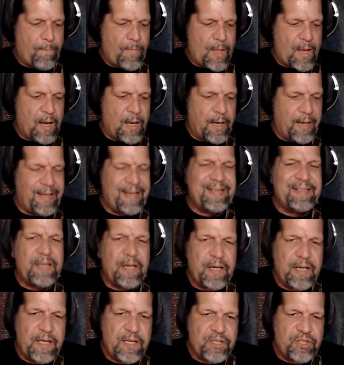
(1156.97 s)

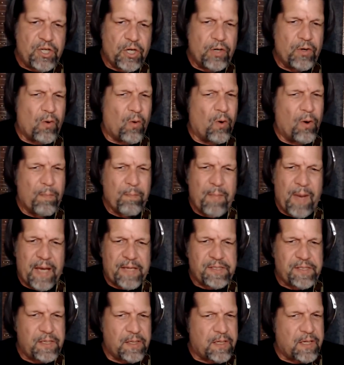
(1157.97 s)
Indonesian or
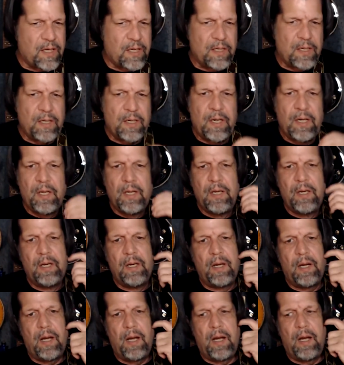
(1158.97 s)
Mexican
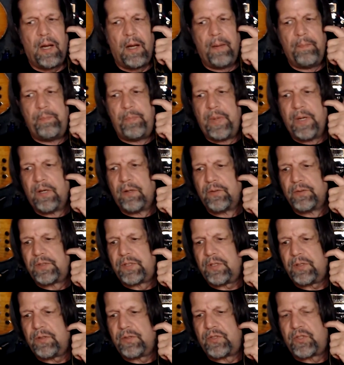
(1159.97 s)

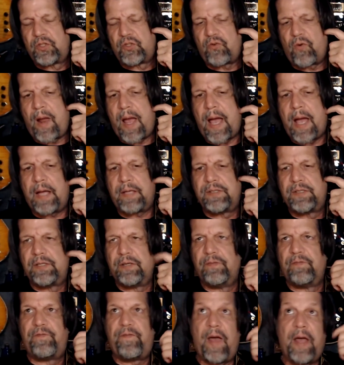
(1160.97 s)
built Strats
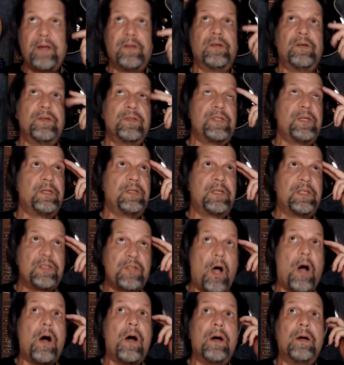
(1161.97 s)
and Fenders and
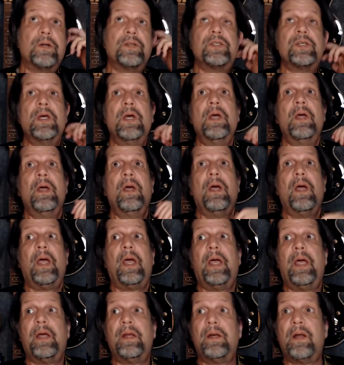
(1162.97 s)
guitars.
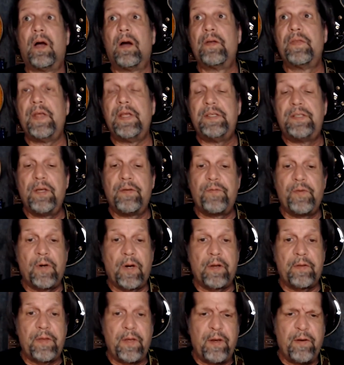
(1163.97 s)
And are they different?
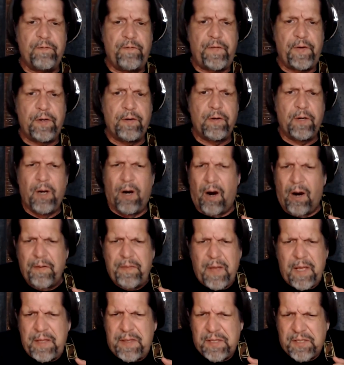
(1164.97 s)
Are they inferior? Are
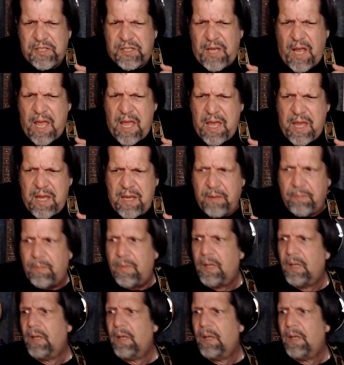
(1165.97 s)
they the same?